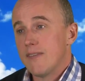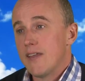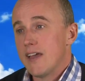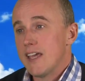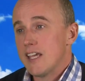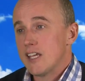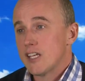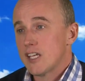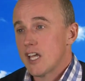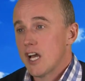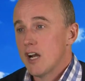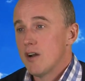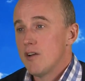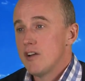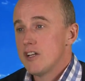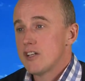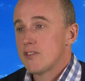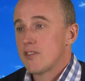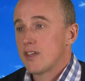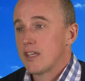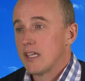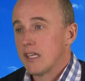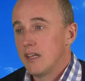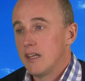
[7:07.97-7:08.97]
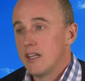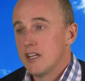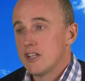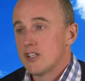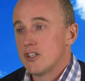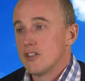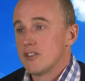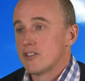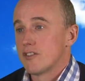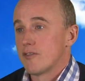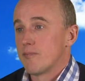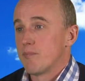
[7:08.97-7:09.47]
they encourage the
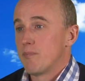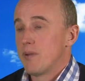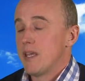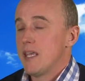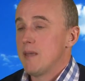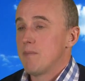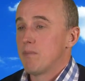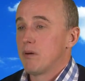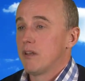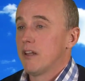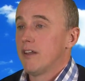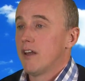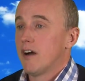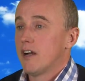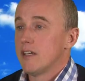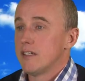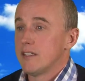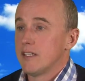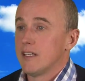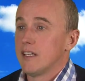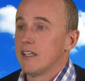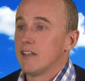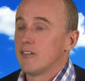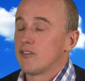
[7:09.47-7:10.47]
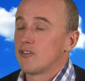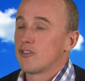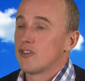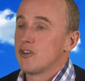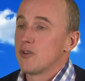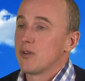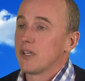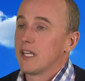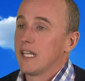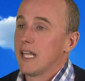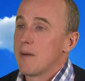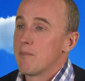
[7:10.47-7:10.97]
collisions of people and ideas
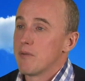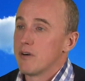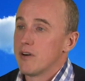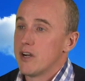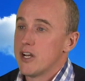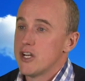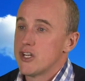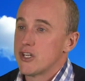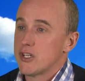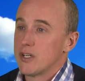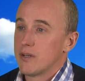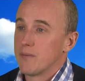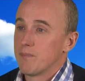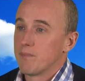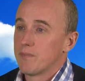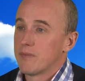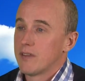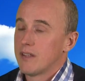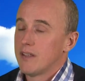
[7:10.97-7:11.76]
through collaboration.